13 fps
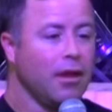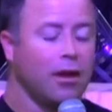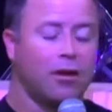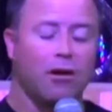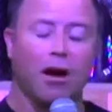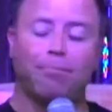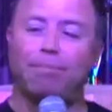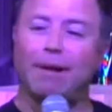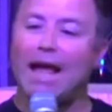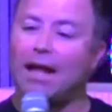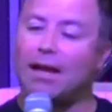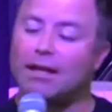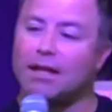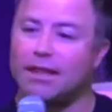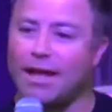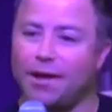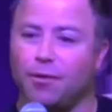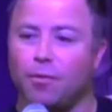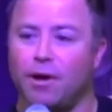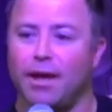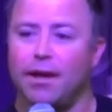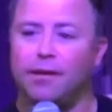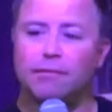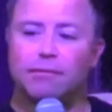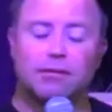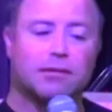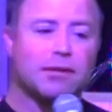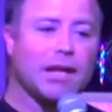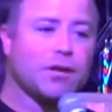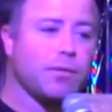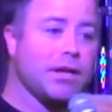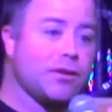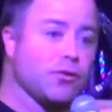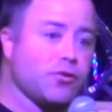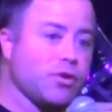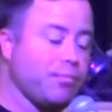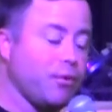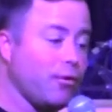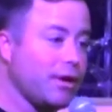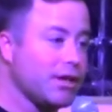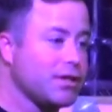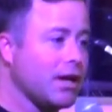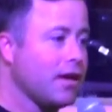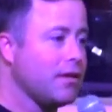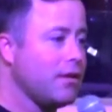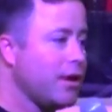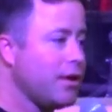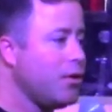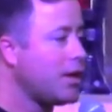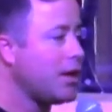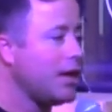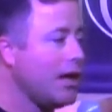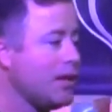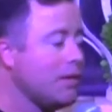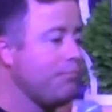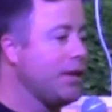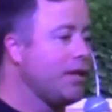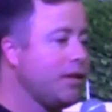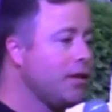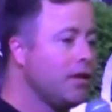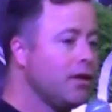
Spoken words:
God planned it that way, that we need to support each other. And you can either be